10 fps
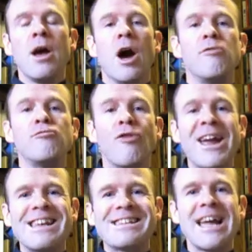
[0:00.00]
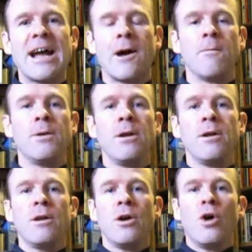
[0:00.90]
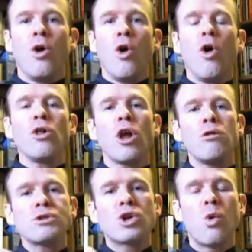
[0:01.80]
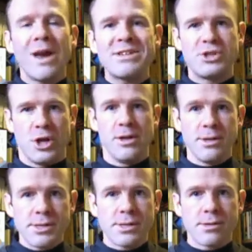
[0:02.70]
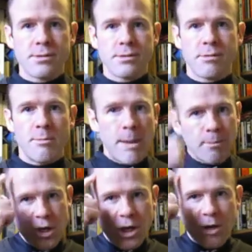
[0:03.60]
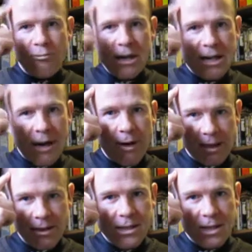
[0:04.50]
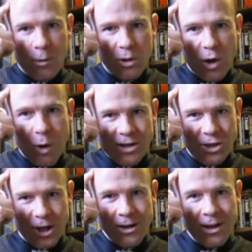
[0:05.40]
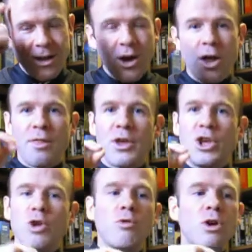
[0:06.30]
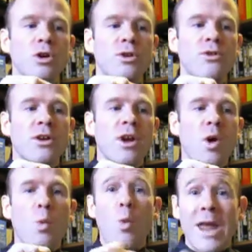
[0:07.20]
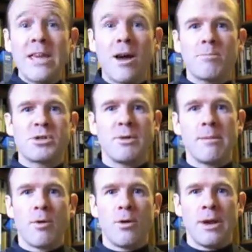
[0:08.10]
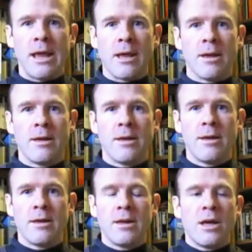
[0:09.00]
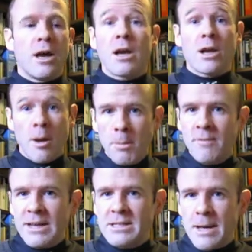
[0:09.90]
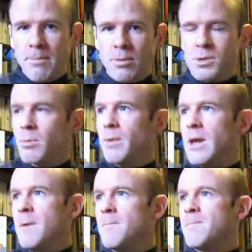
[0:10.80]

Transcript: and write down all those questions. Remember, you can redirect this thing with a question that you could wake up to in the morning. A couple of examples would be,